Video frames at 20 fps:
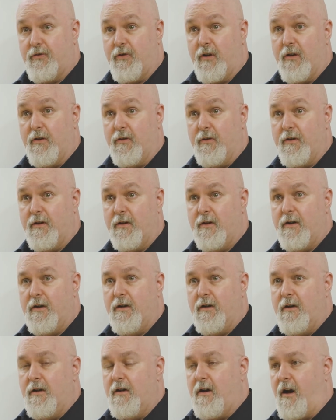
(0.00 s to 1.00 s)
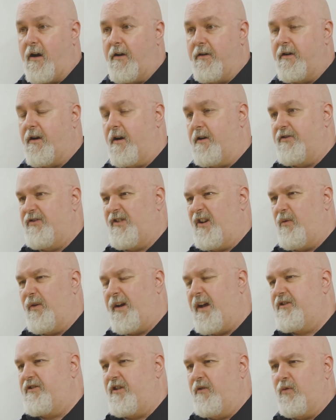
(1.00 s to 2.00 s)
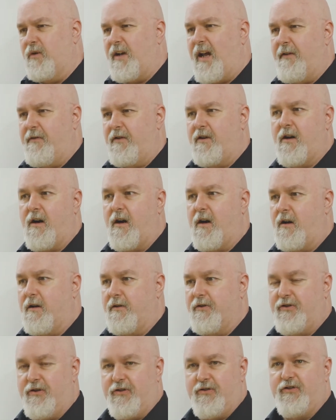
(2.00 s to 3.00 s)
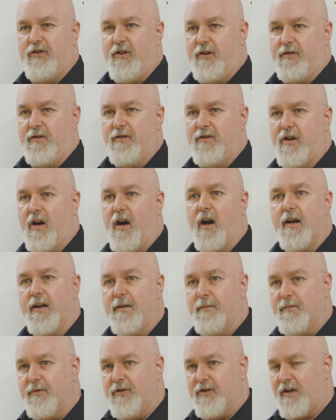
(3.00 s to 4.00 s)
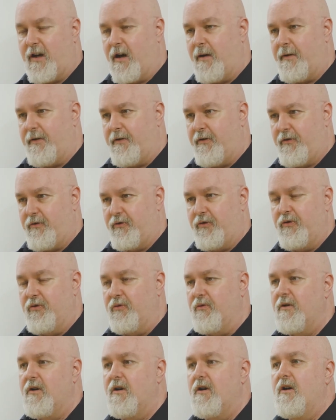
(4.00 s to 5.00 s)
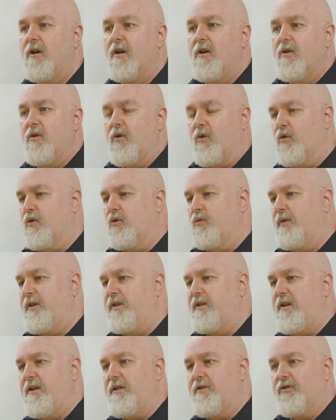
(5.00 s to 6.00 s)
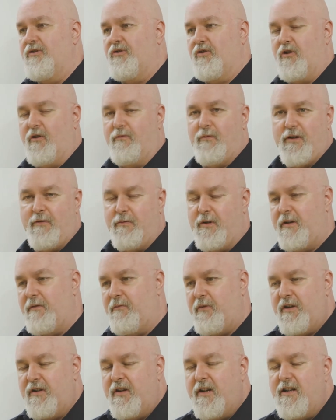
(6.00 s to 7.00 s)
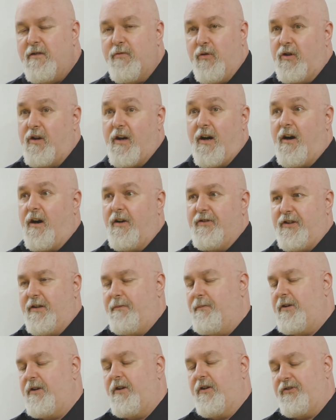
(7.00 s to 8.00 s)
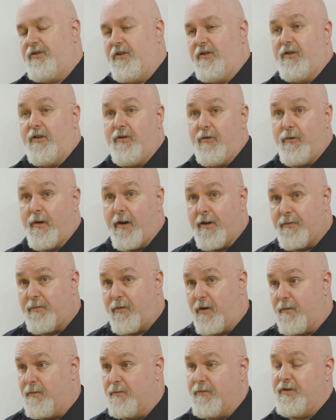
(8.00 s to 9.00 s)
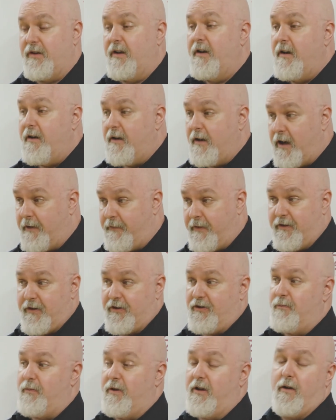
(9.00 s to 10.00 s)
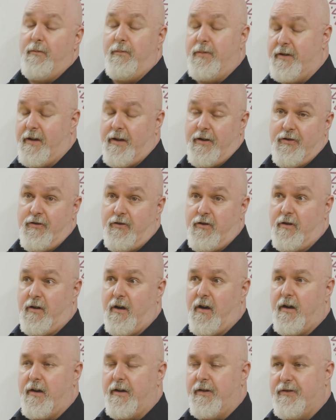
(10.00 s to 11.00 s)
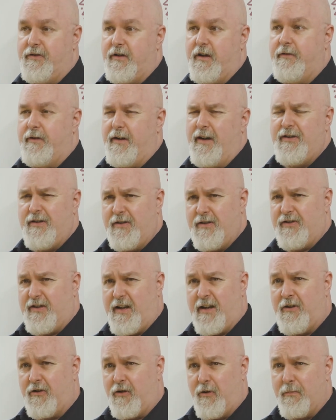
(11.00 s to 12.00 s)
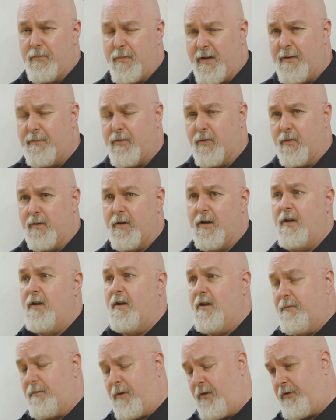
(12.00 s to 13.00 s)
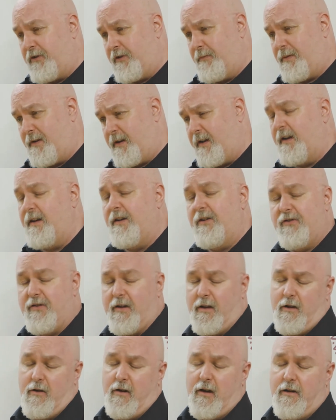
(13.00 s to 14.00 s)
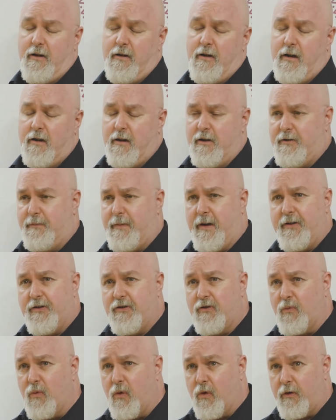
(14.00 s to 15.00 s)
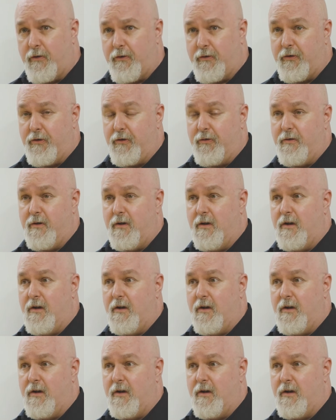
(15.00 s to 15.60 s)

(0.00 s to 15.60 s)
Road. You can't say, well, actually, we'll have cars at certain times coming through, or we need to we need to put cars in because of otherwise problems. If it doesn't become pedestrianised, if it isn't centred on people, both as a place and a space to walk through,